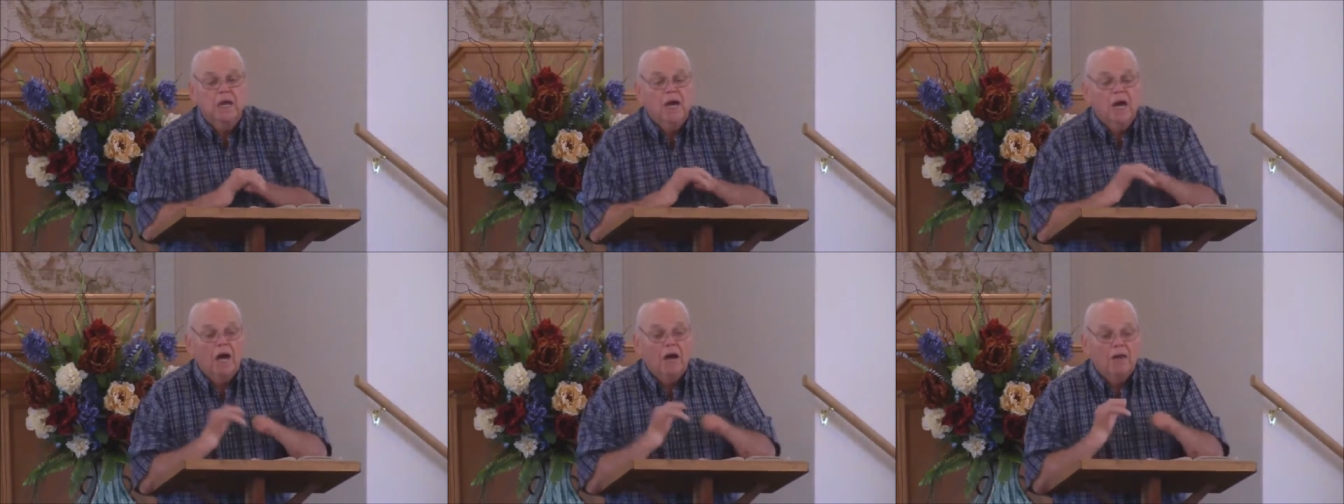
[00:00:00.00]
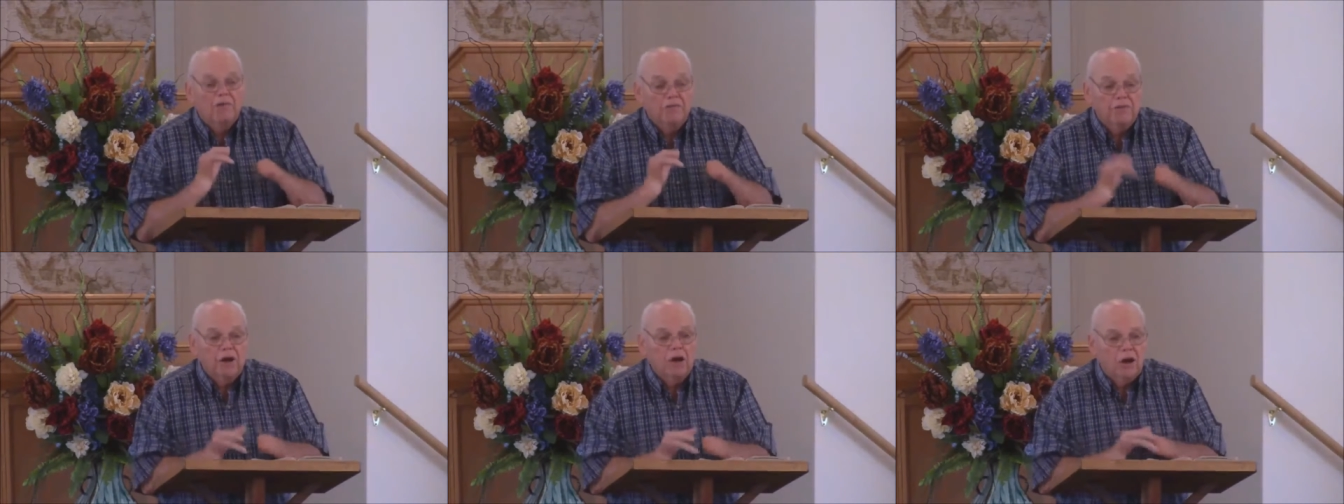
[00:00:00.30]

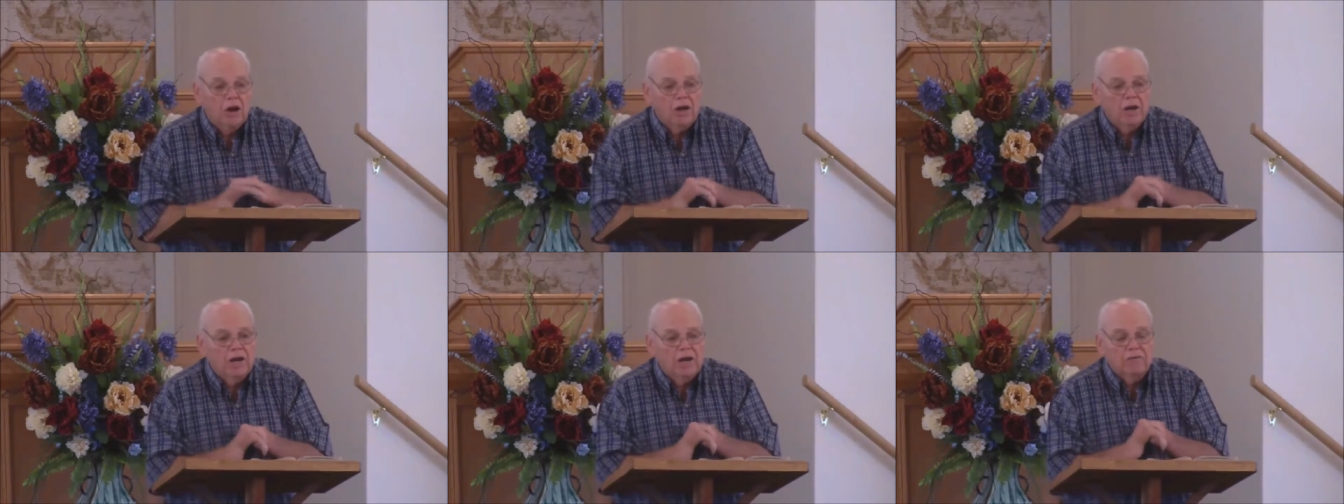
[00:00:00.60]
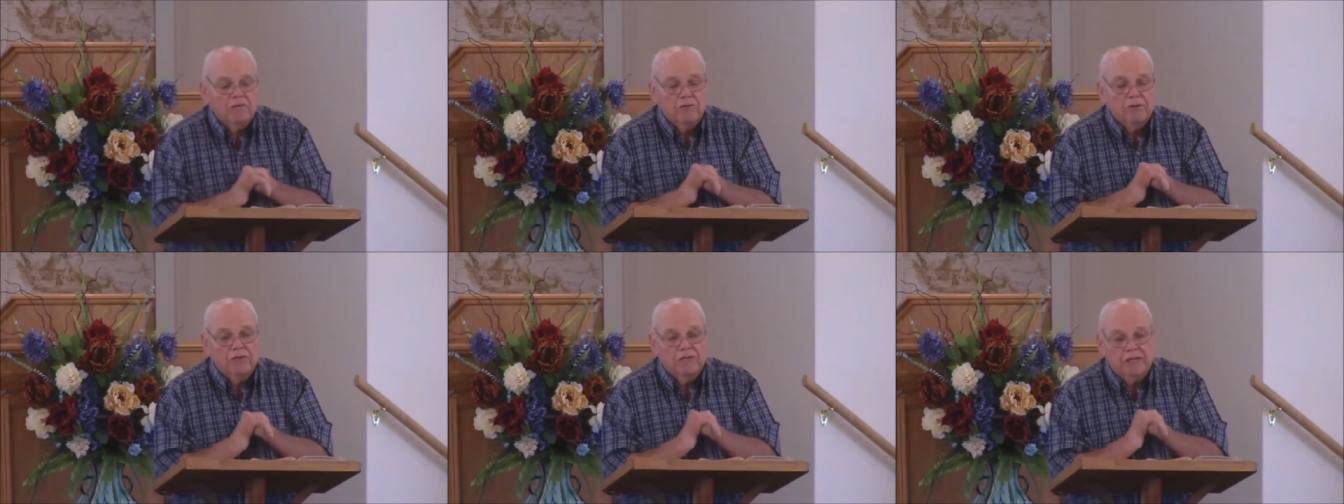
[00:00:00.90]
there
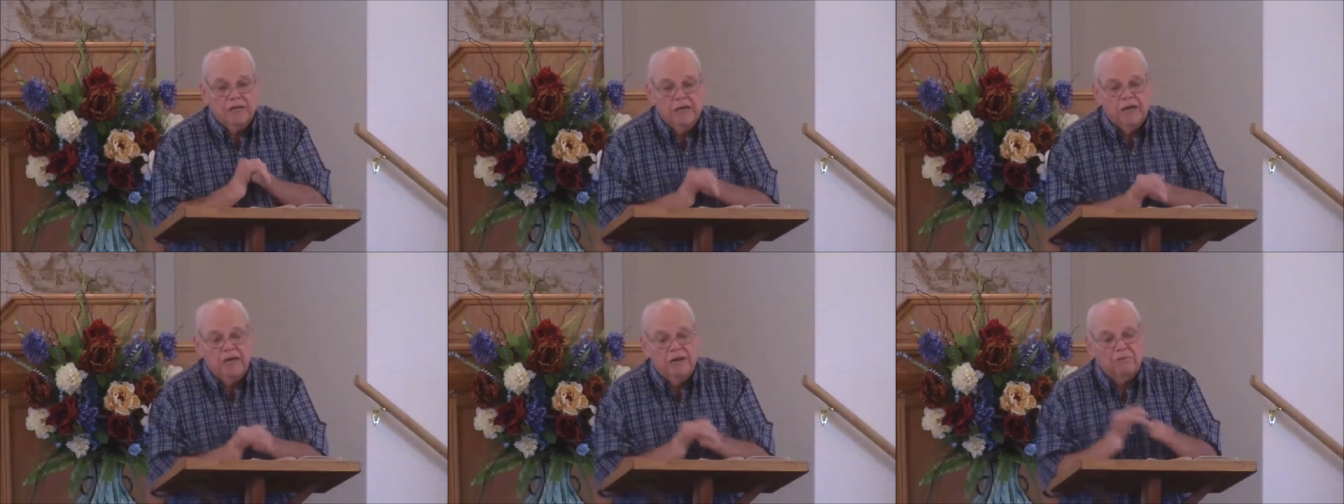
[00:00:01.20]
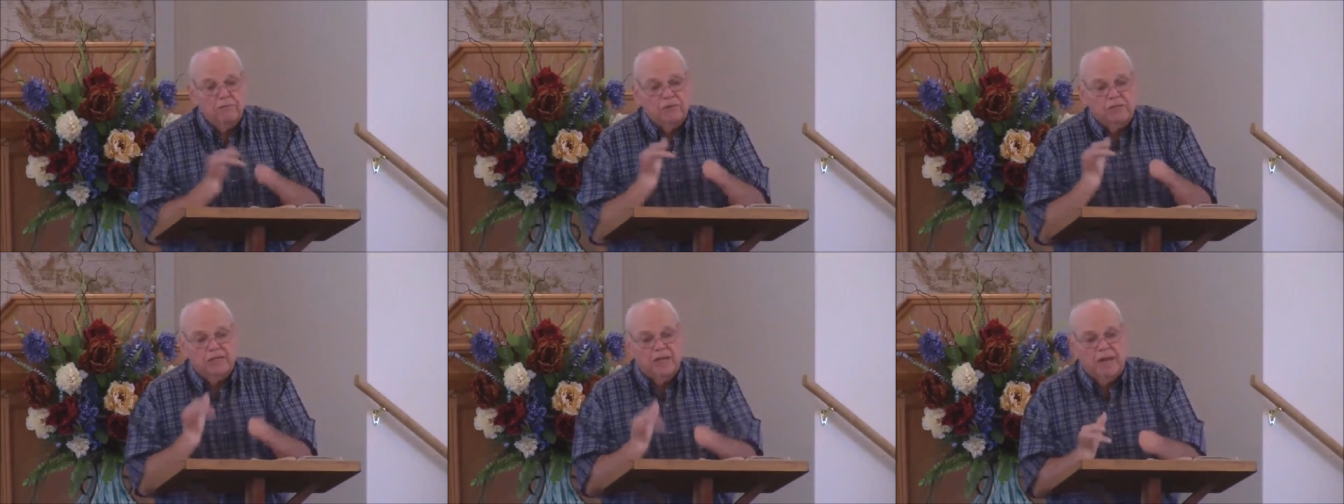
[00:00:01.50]

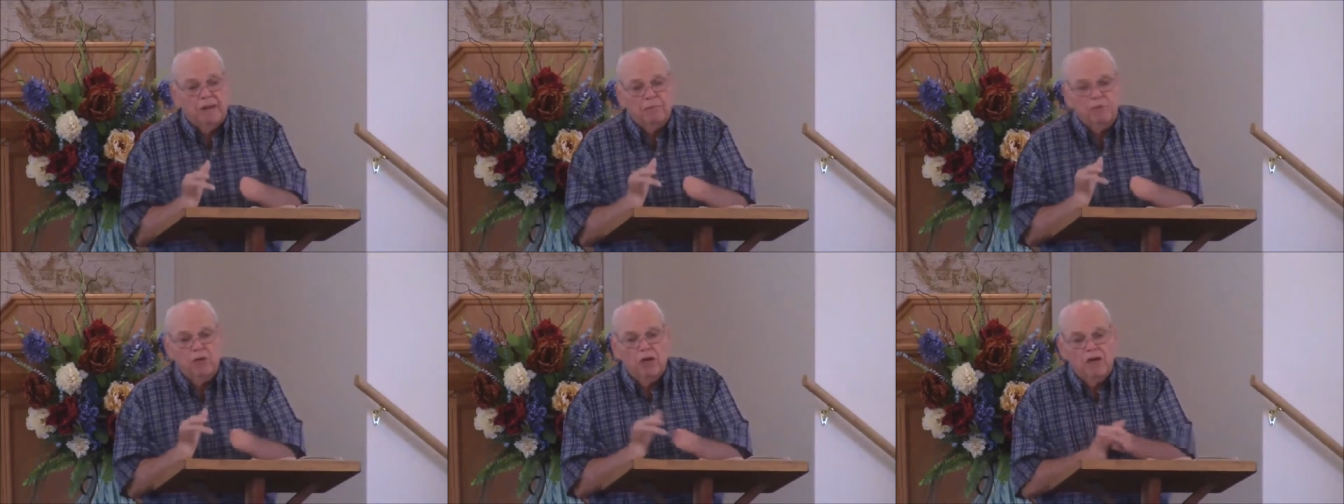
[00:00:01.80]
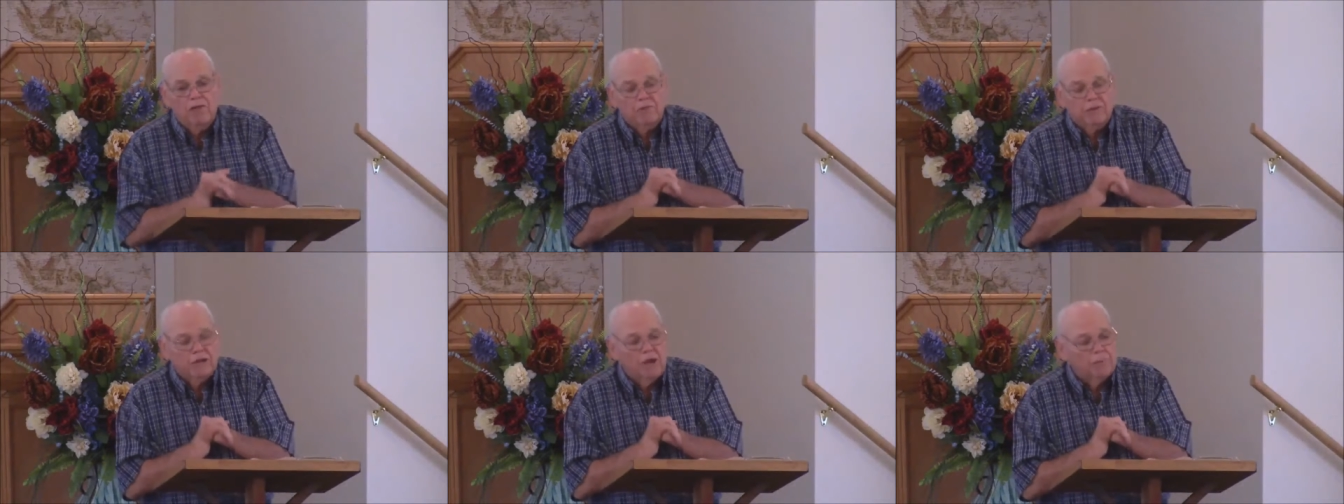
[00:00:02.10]
every time you
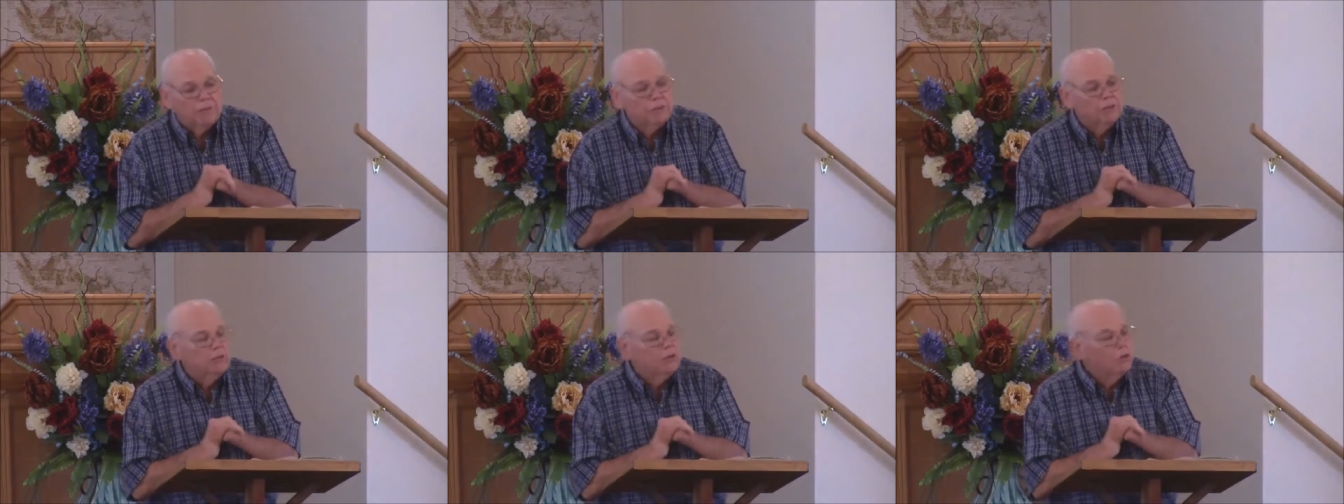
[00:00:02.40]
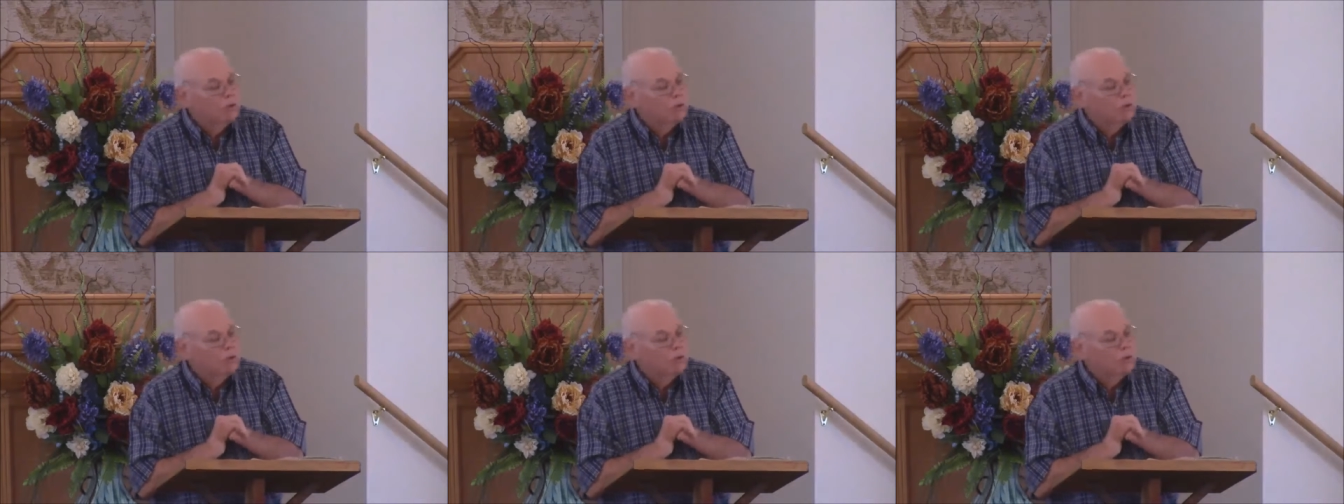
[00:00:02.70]
have an opportunity.